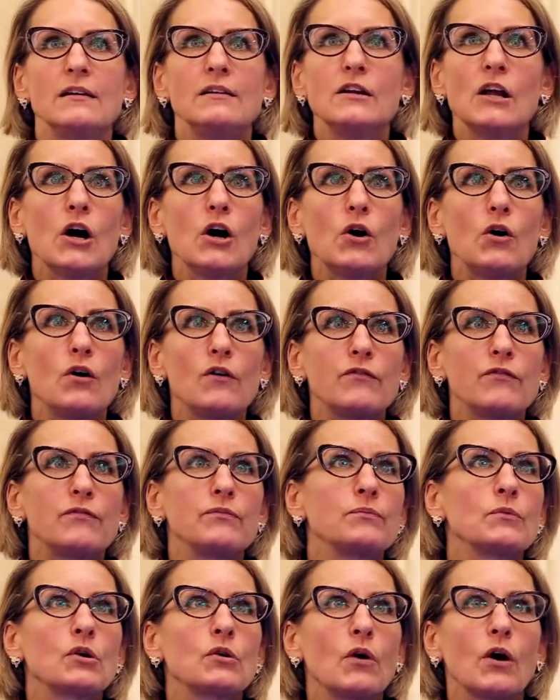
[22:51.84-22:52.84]
no
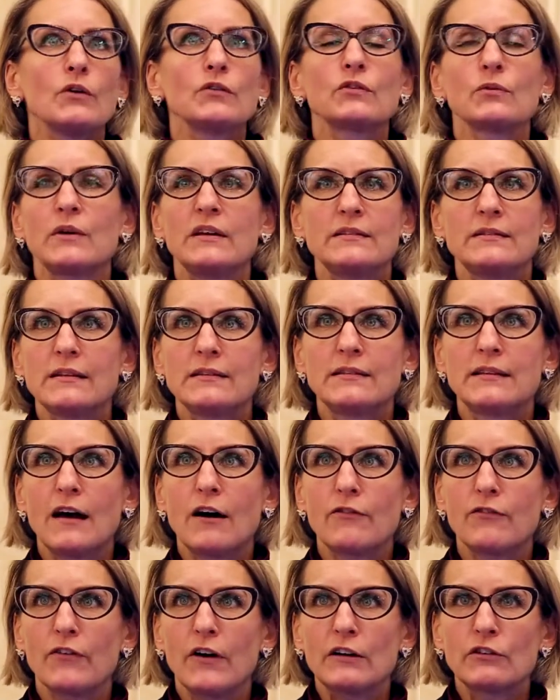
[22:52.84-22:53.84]
groceries that
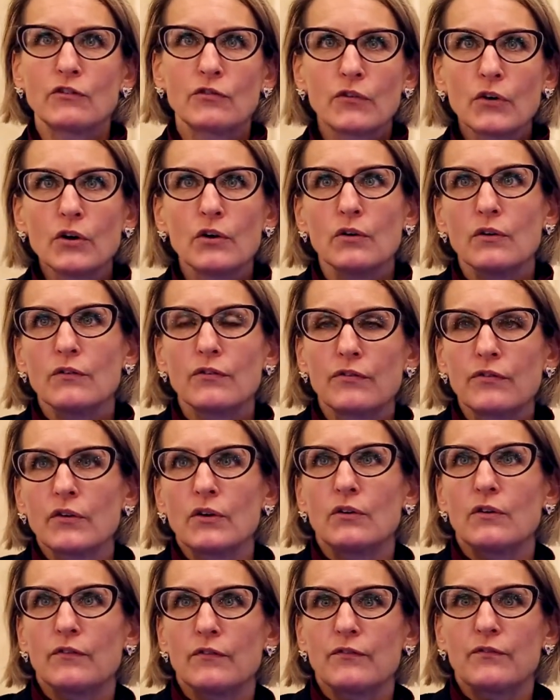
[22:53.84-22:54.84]
sell fresh
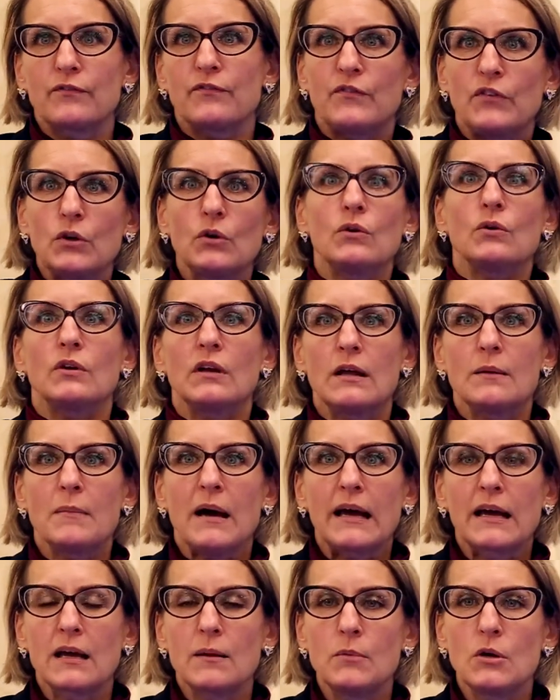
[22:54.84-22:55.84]
food in
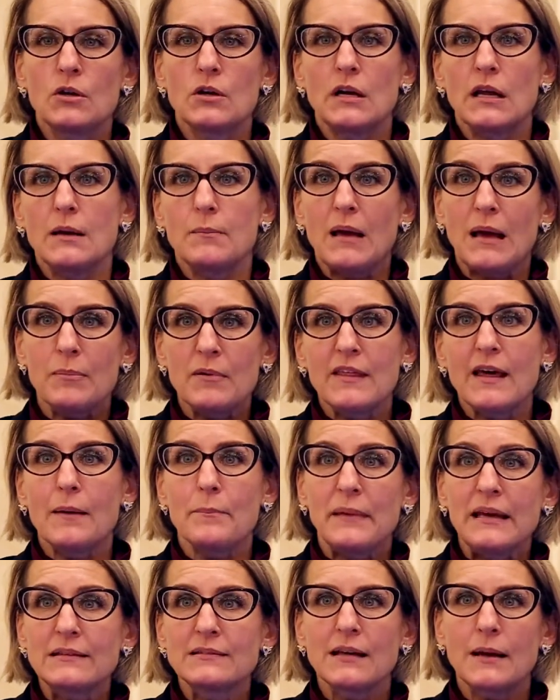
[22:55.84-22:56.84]
my community. Maybe
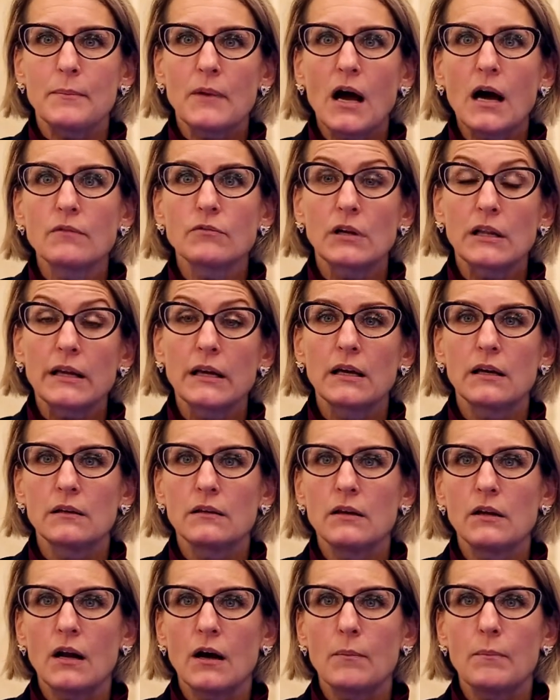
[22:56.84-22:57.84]
that means I'm not really,
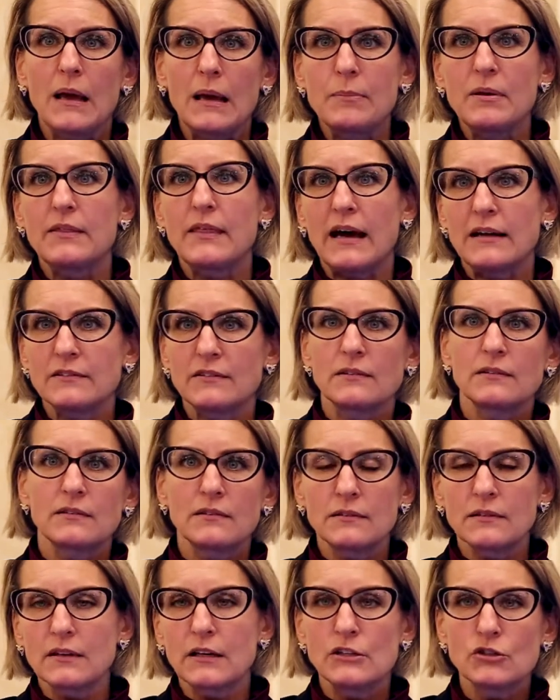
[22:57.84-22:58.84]
maybe
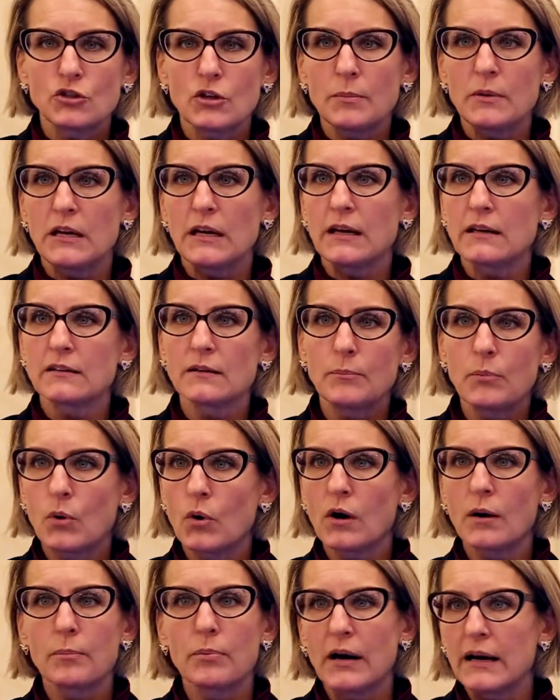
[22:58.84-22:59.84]
that's contributing to
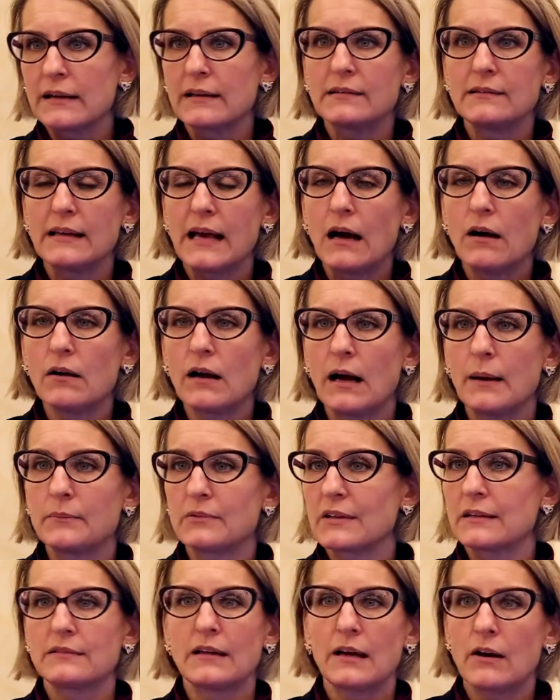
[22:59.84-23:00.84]
poor pregnancy
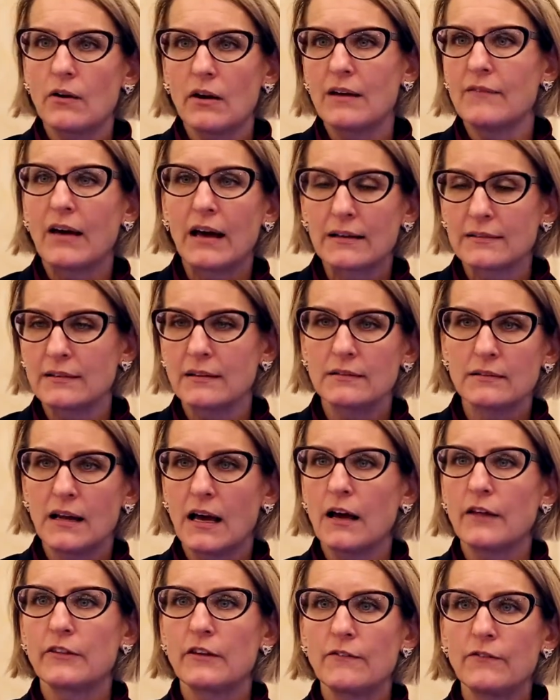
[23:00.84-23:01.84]
outcomes because I don't have access
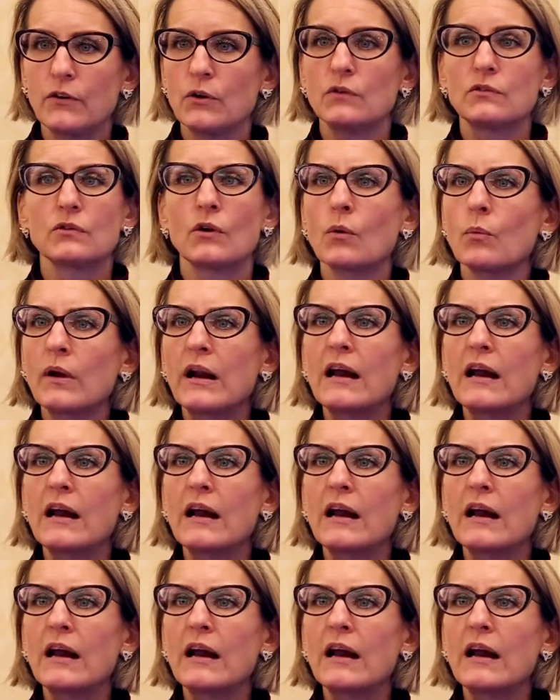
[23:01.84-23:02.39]
to healthy foods or